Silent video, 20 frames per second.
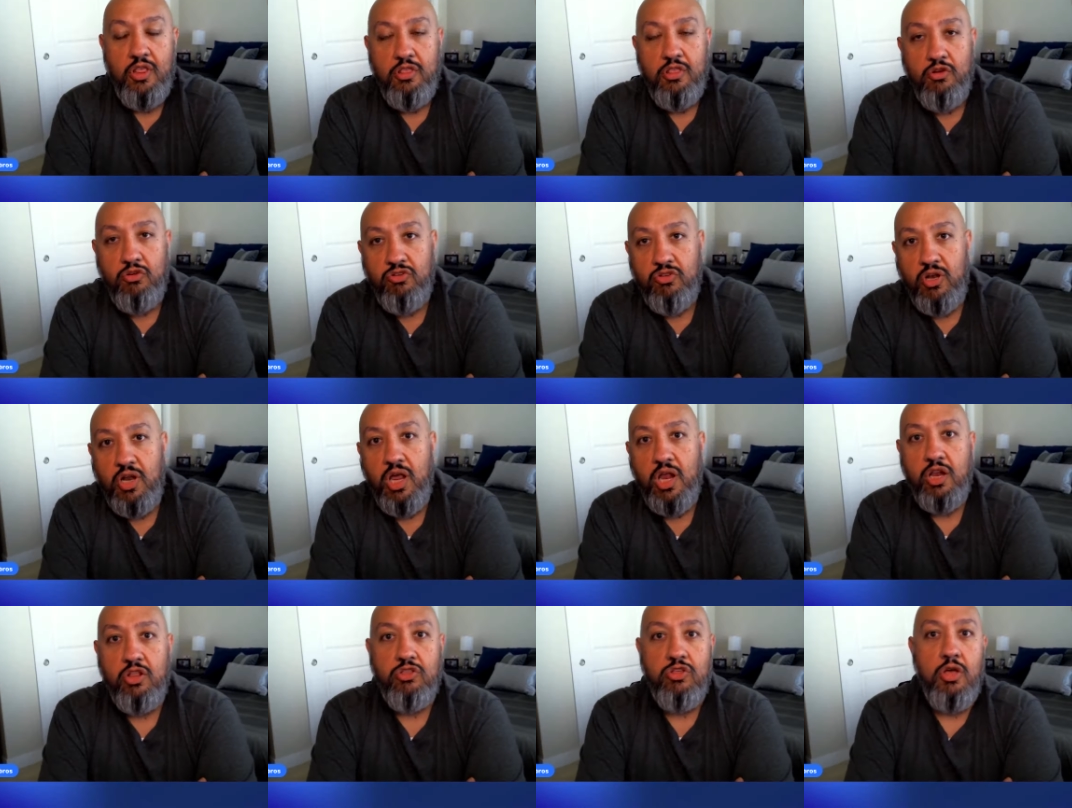there was a
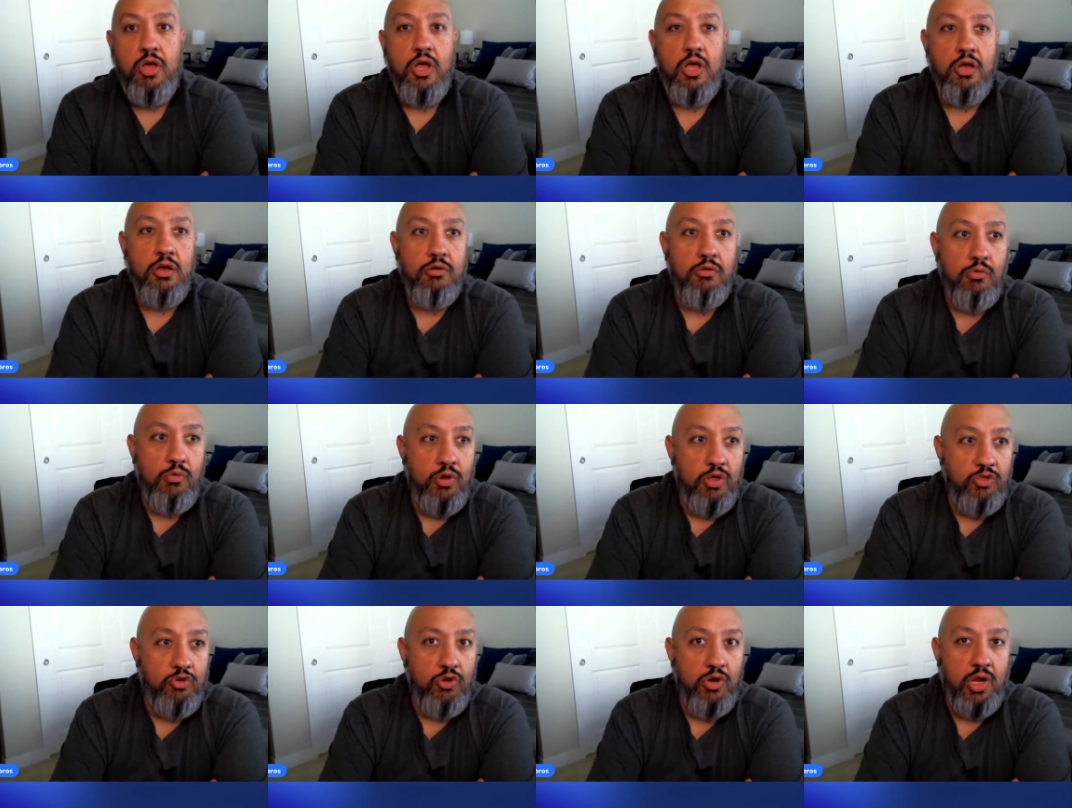lot of talk
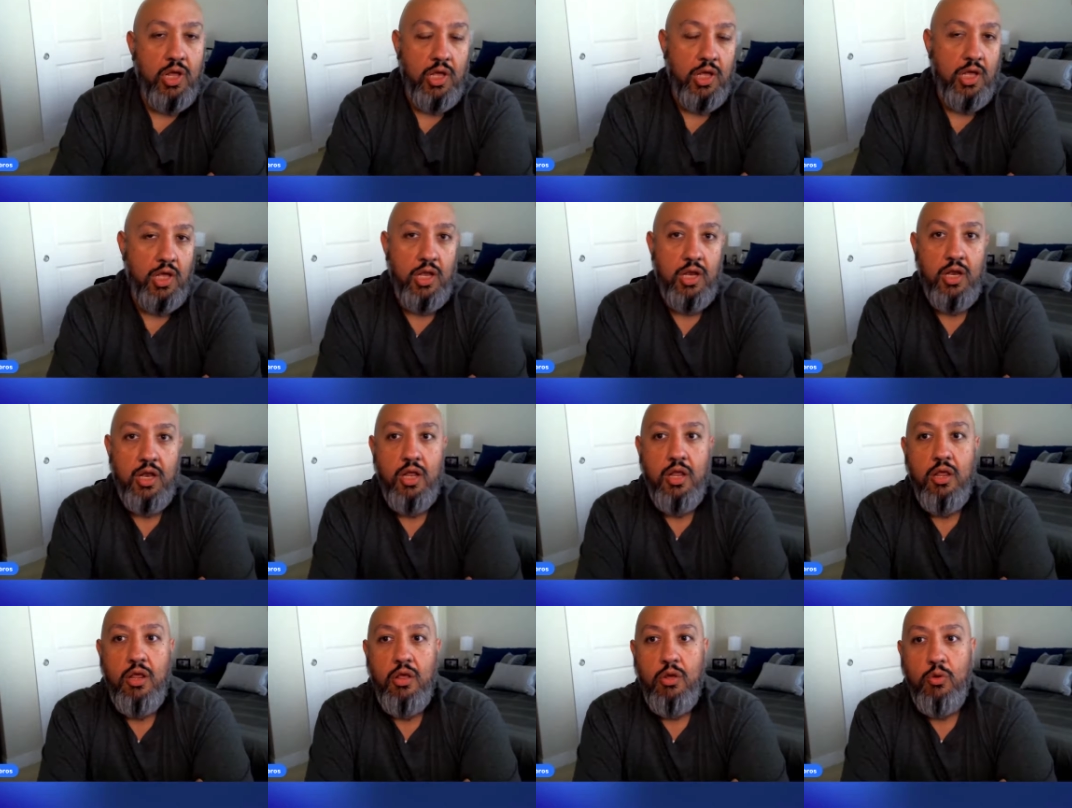whether or not
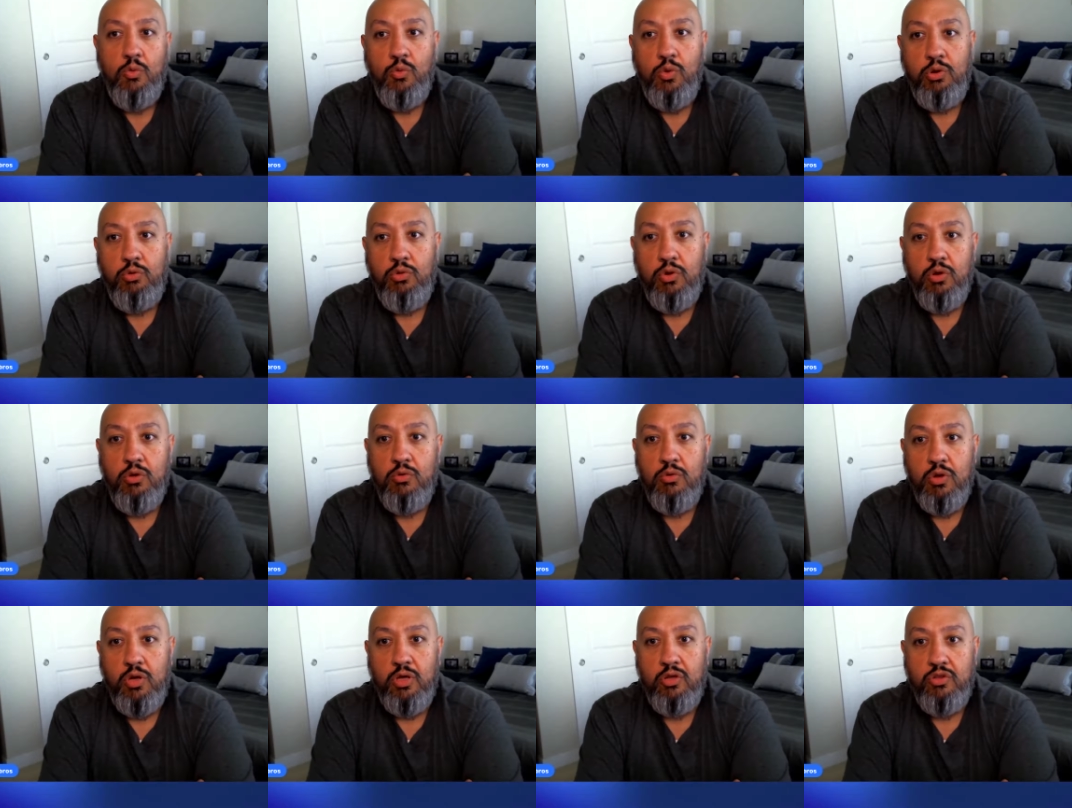we were
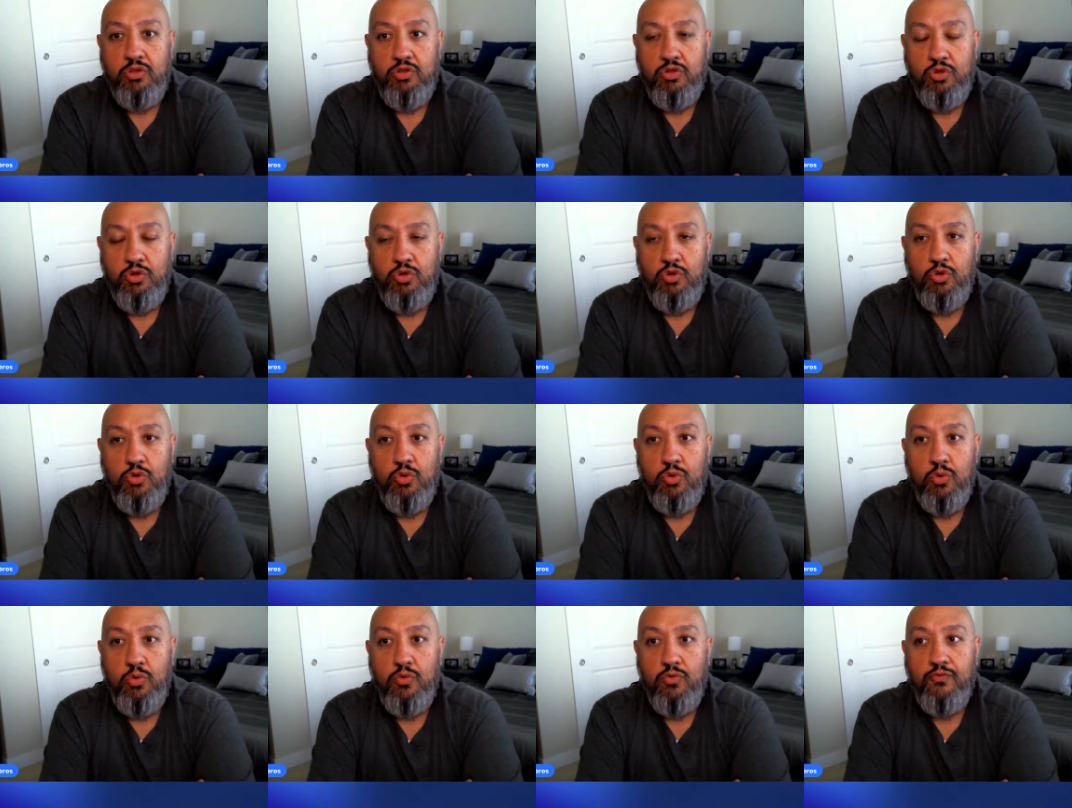going
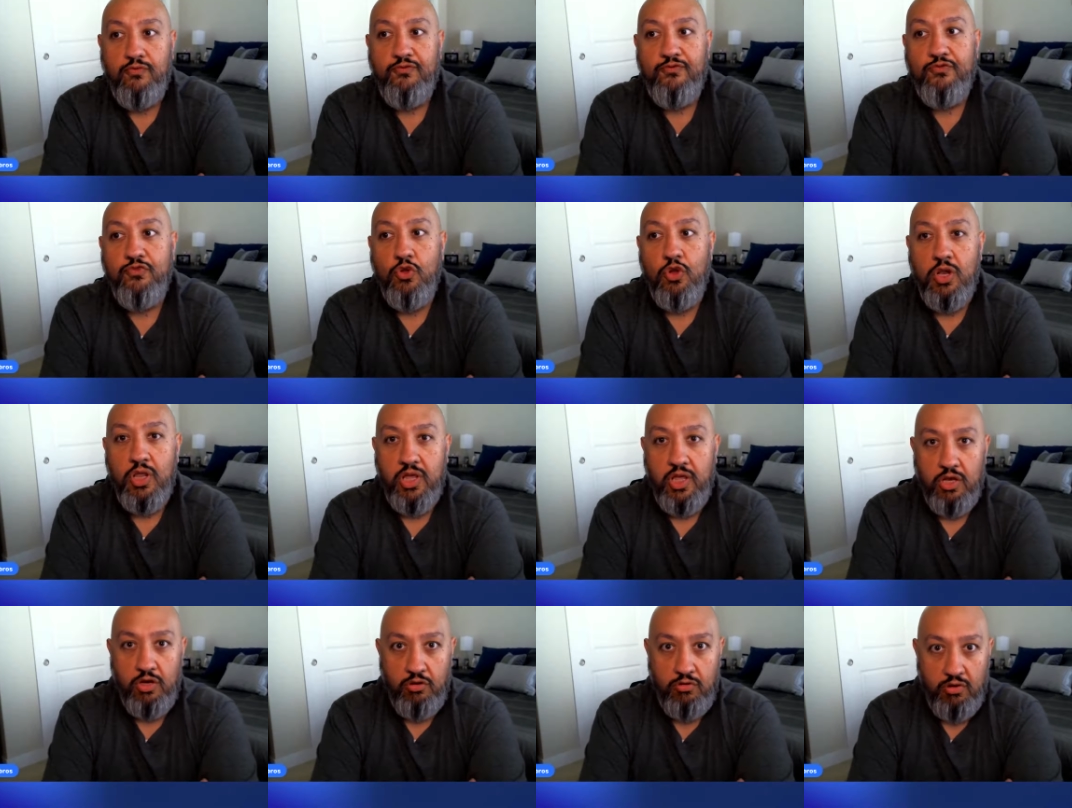to
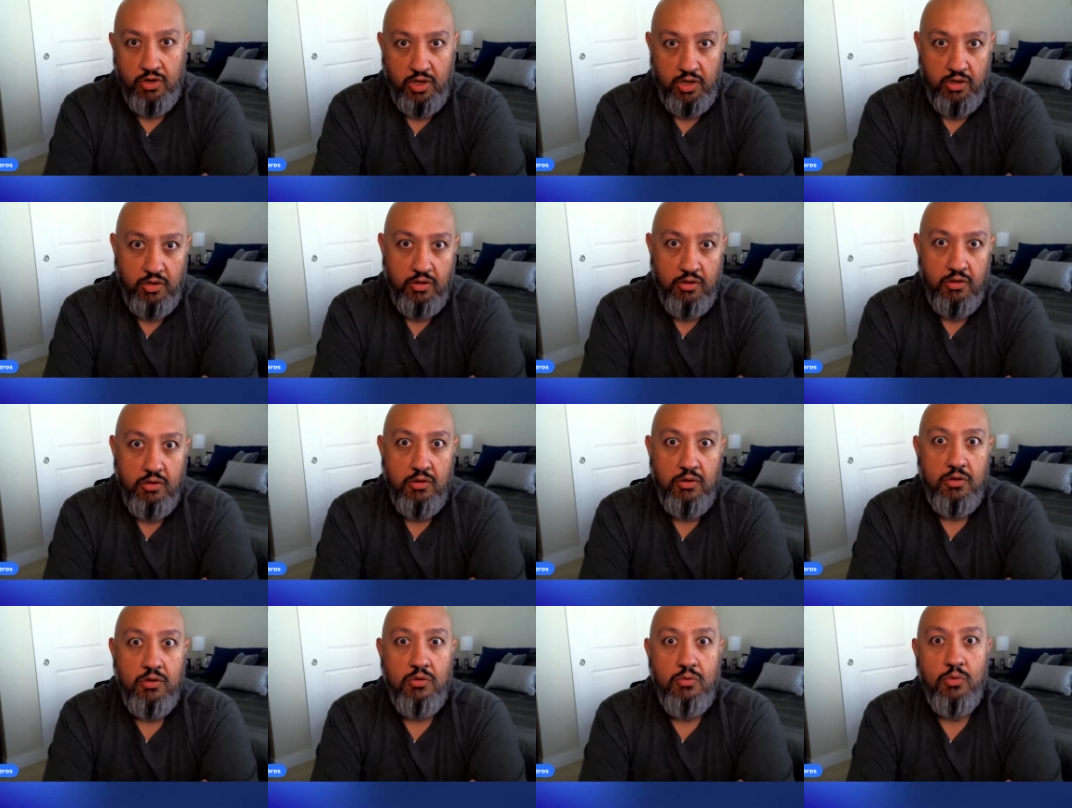fully integrate
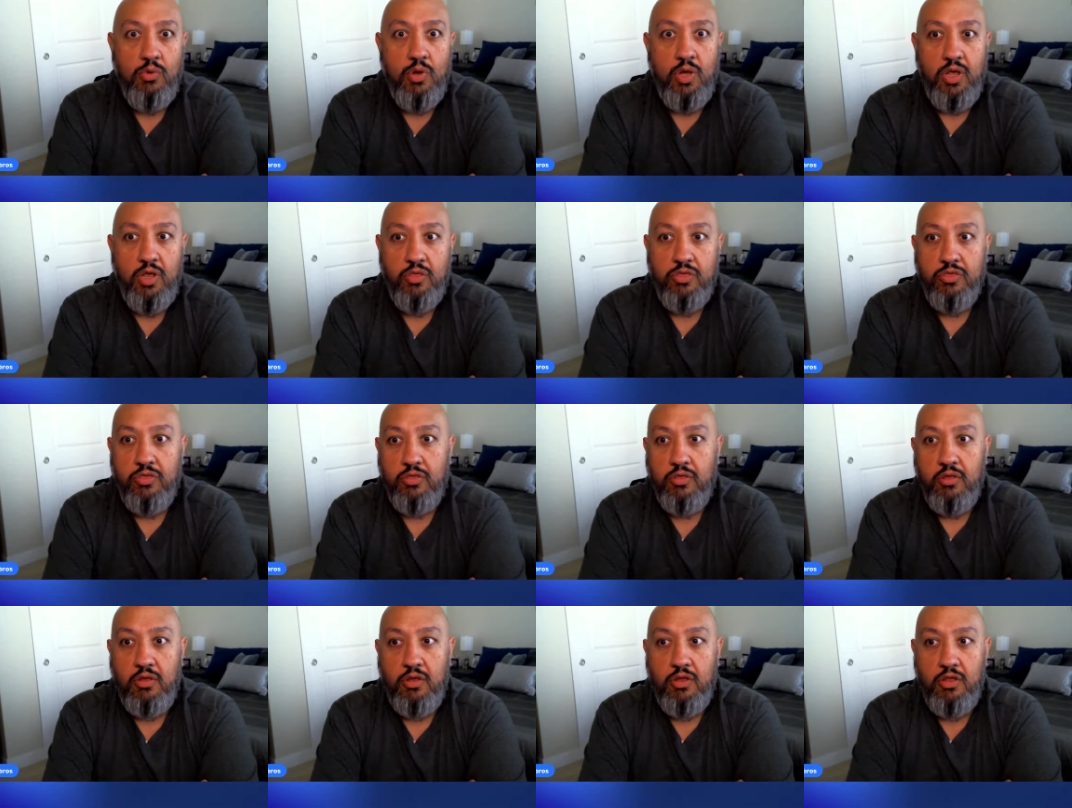with
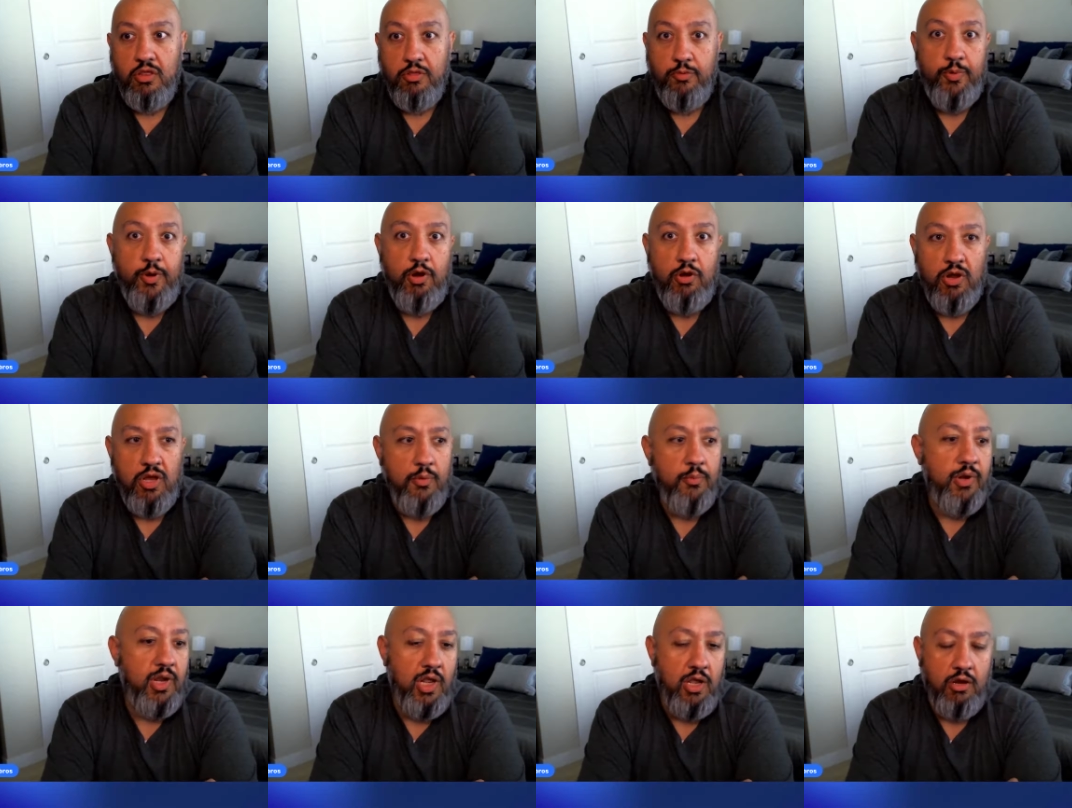the parent
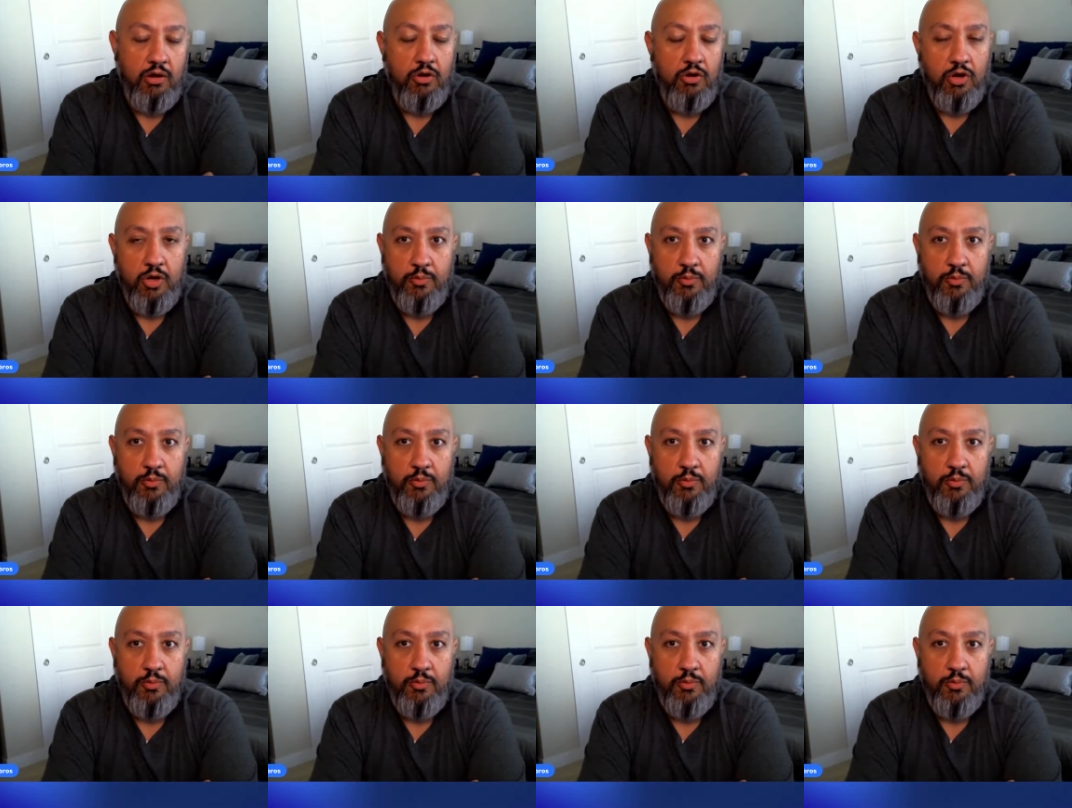company. I already